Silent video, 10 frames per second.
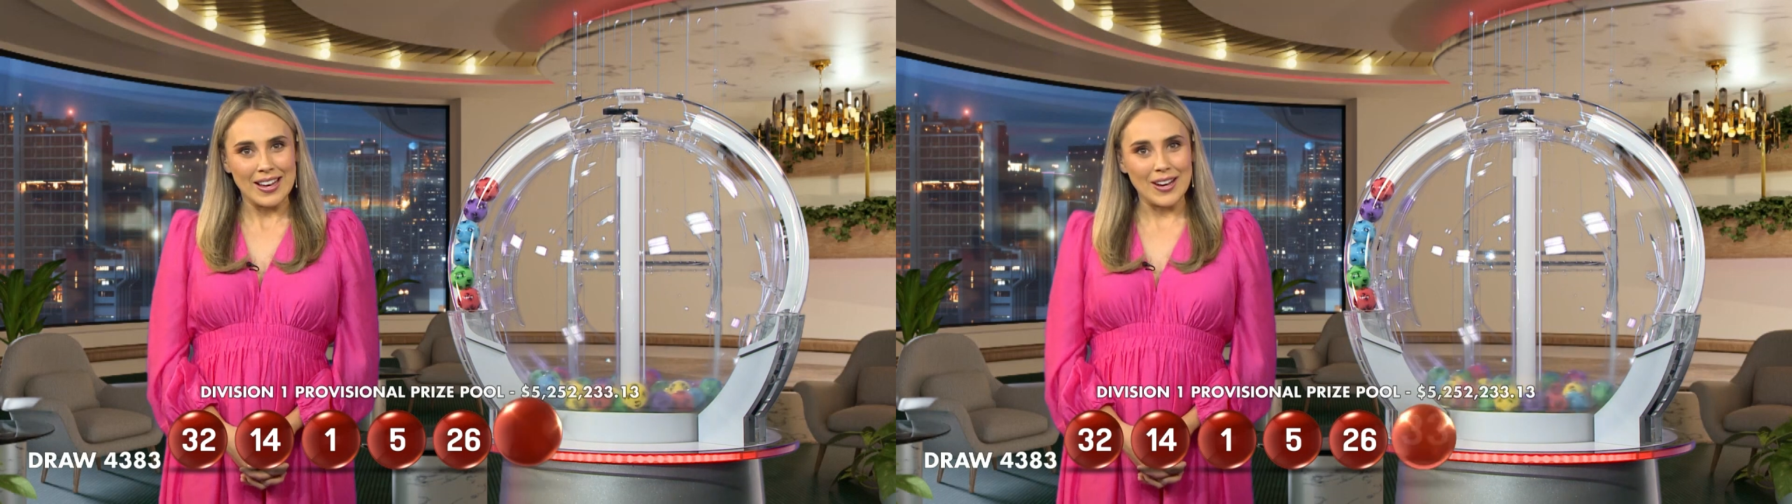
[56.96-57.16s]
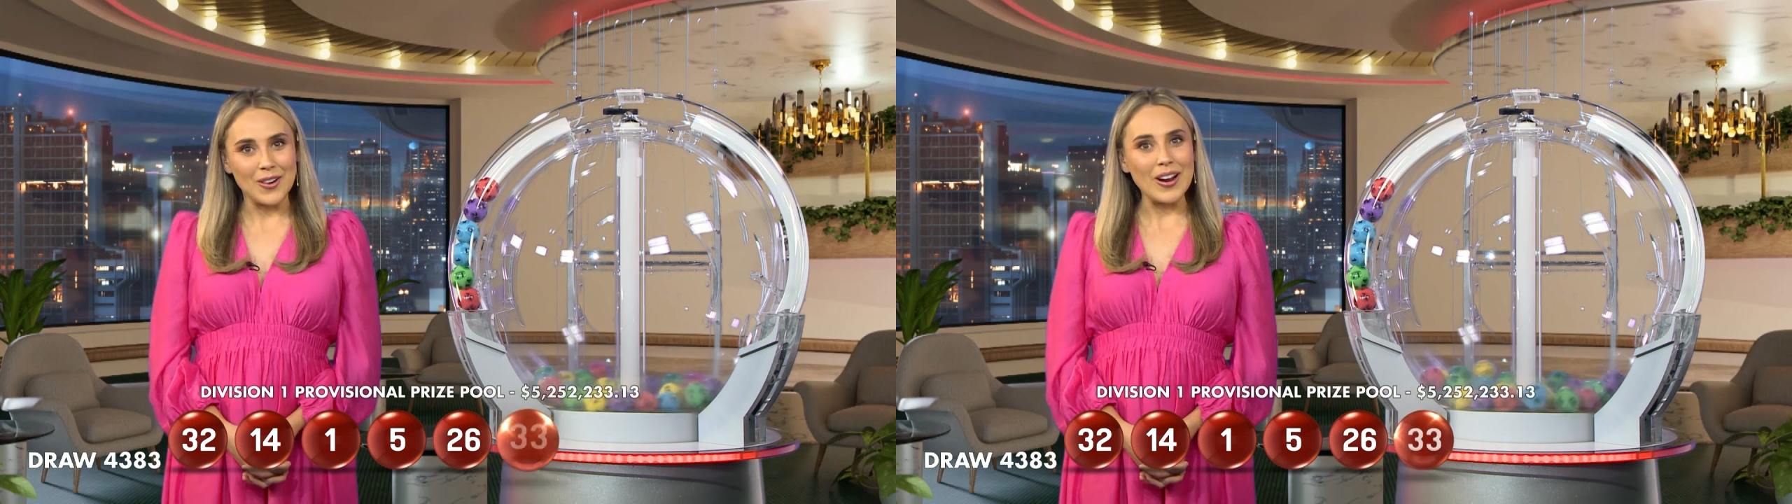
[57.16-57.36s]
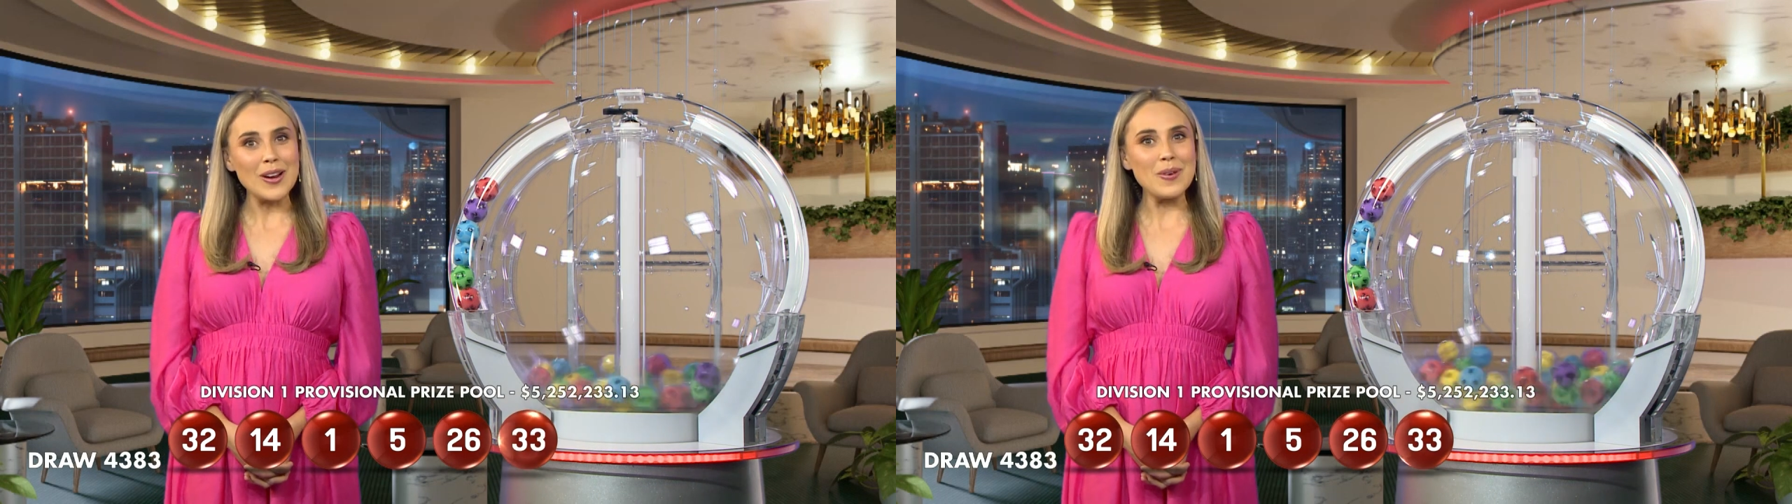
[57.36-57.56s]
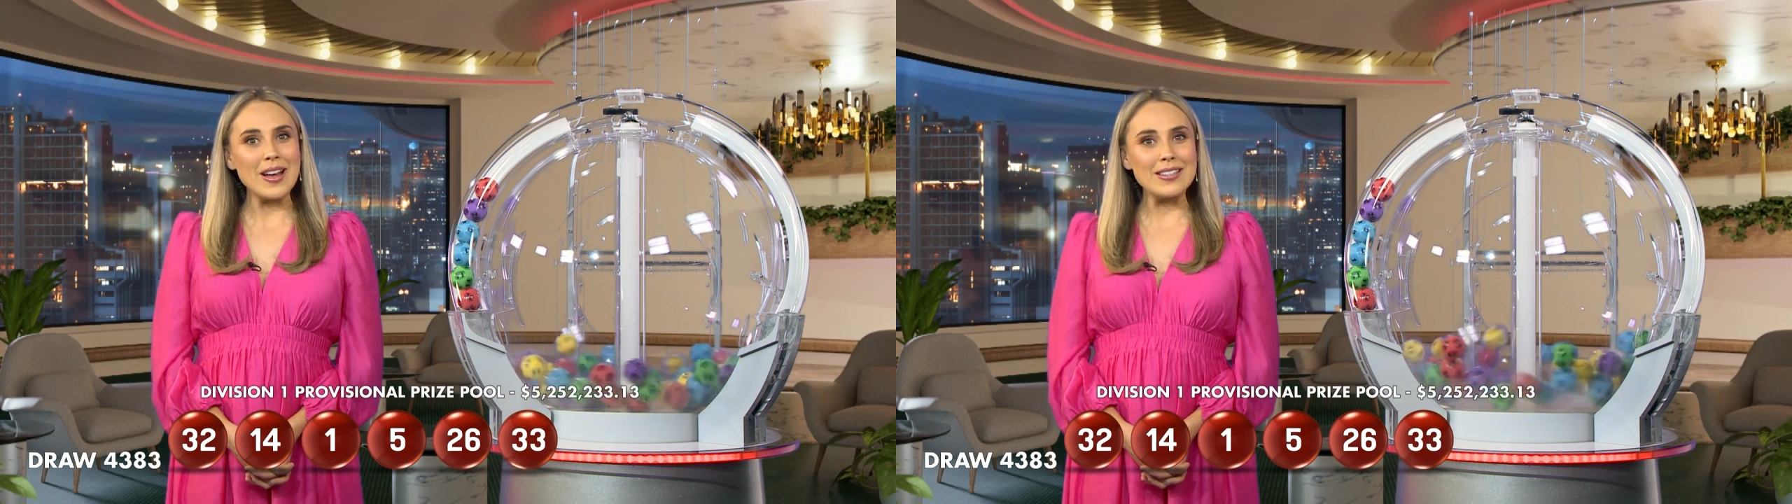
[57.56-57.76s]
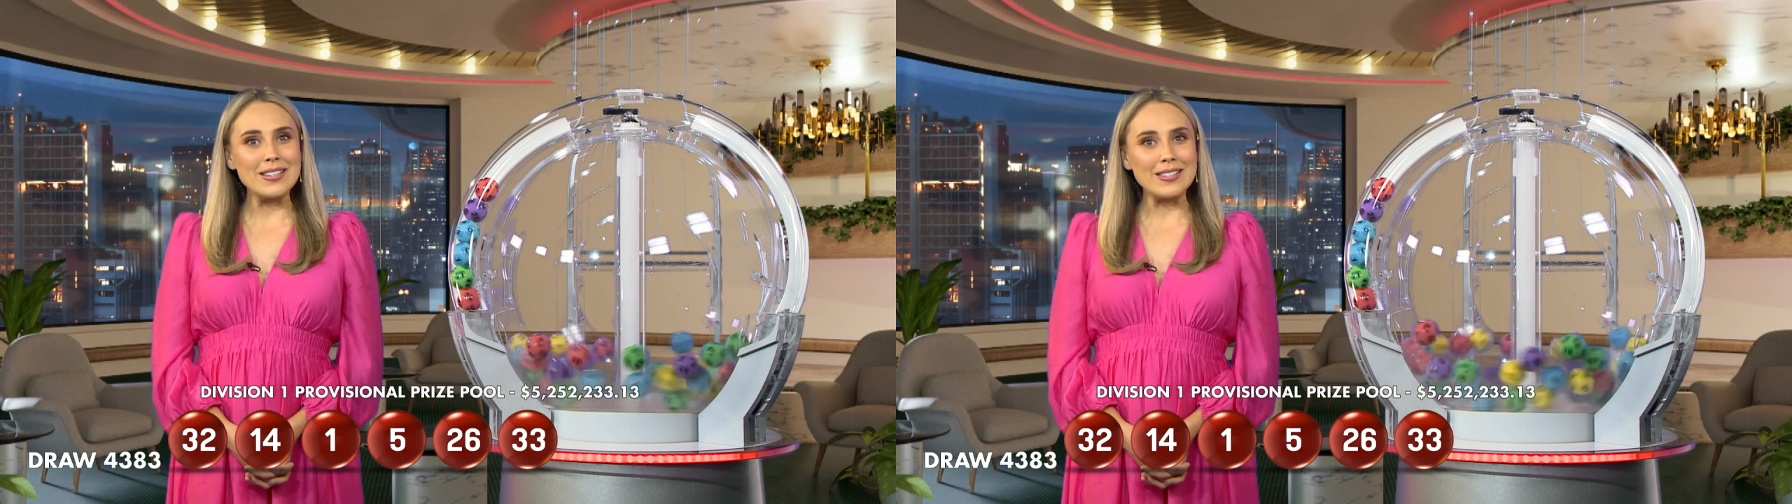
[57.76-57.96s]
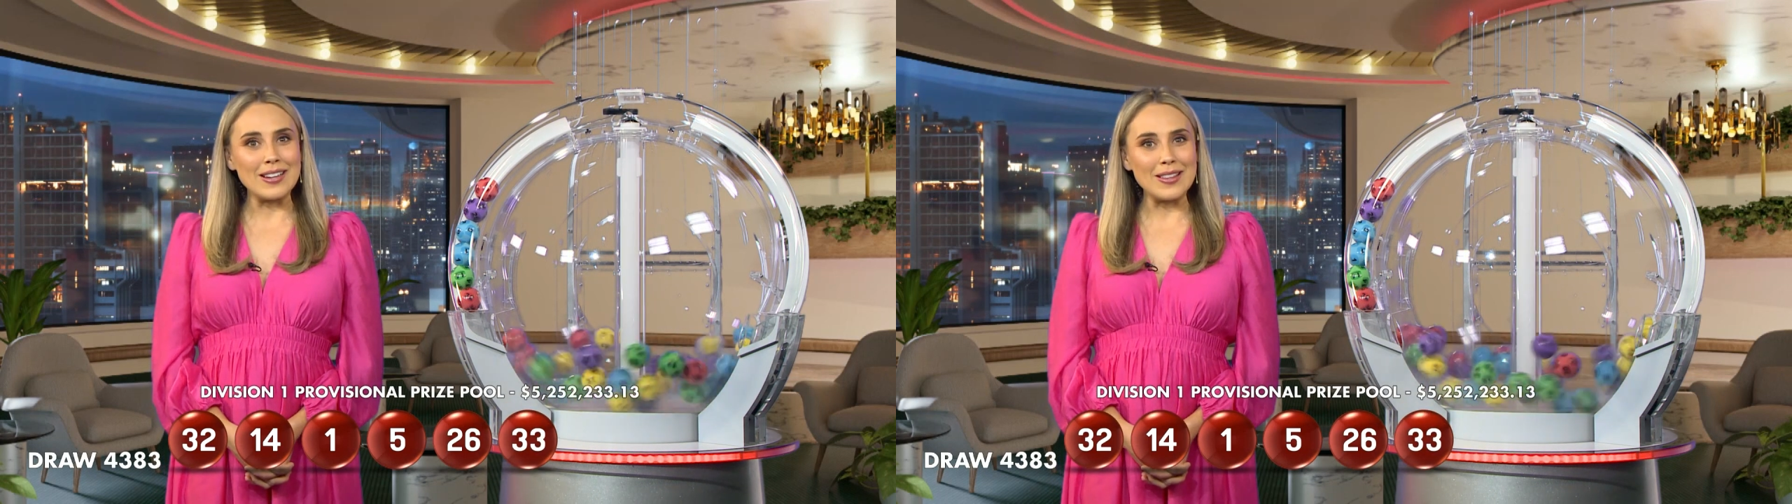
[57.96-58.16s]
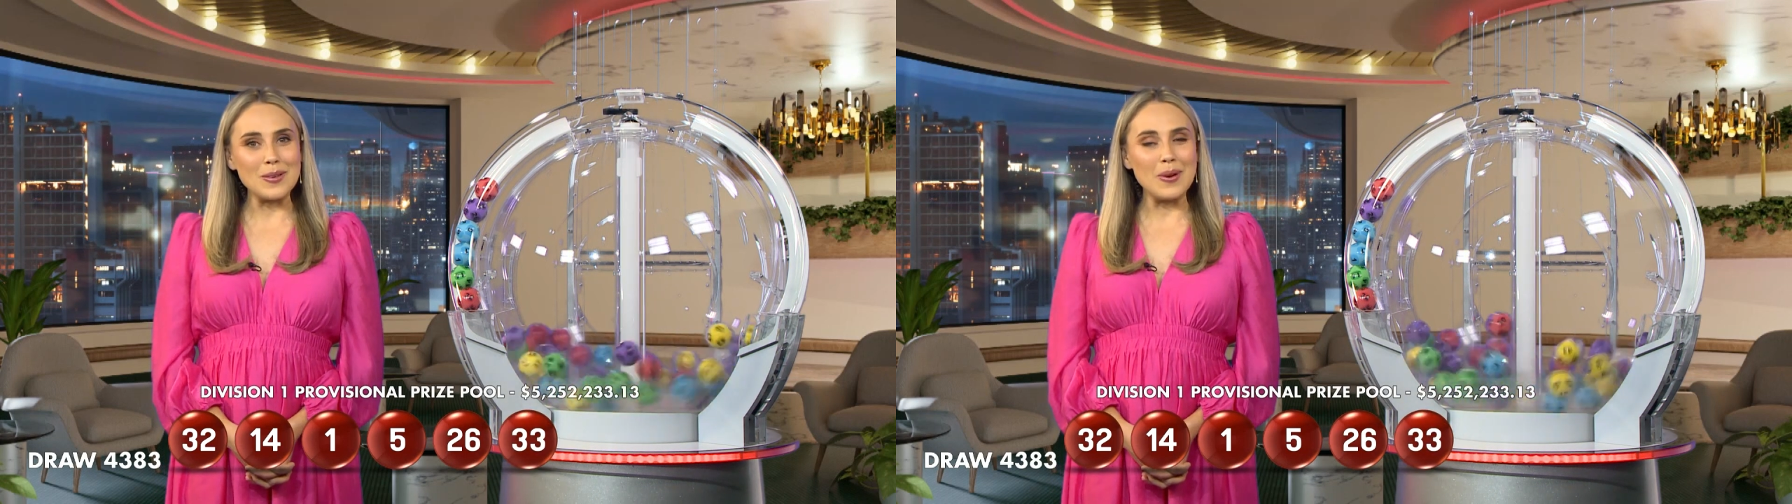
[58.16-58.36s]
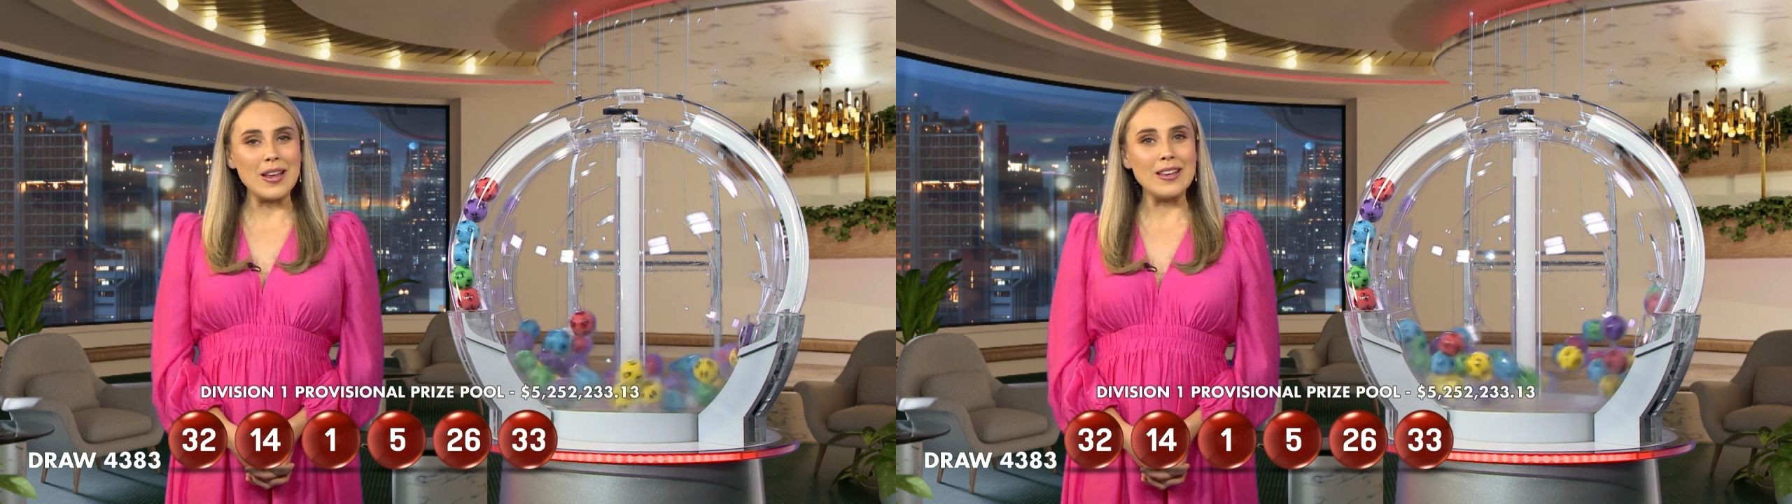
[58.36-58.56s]
A great way to start
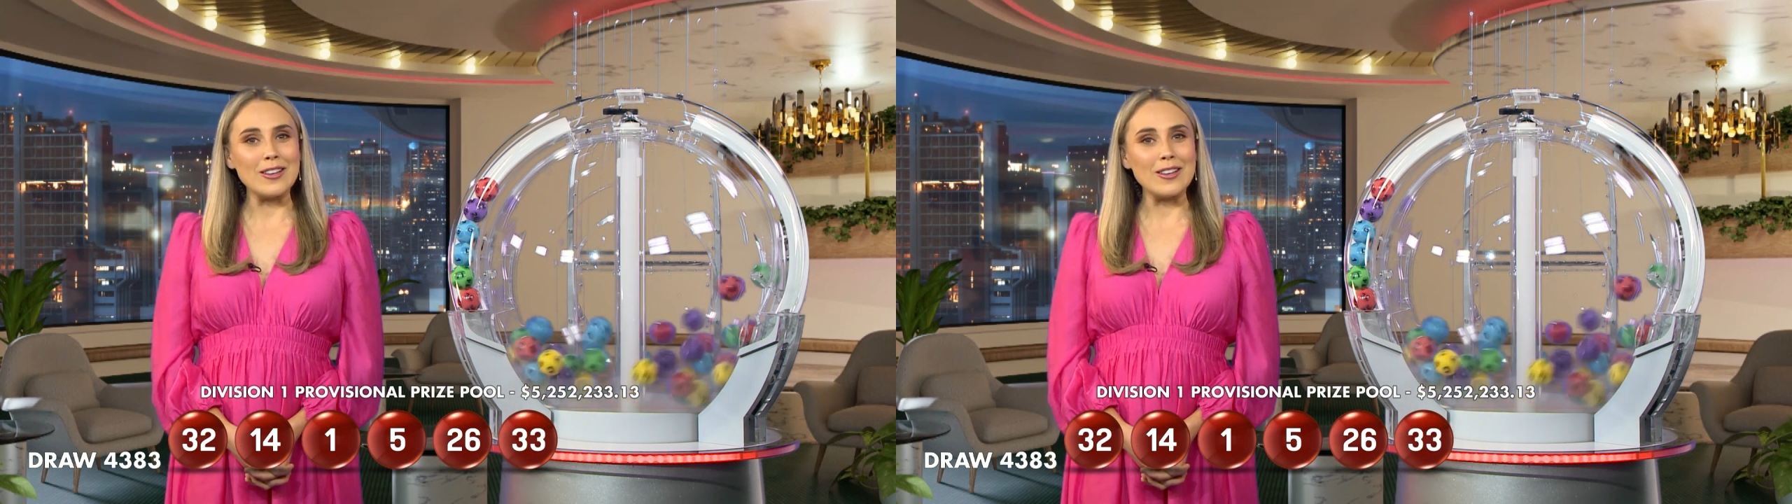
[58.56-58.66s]
the week,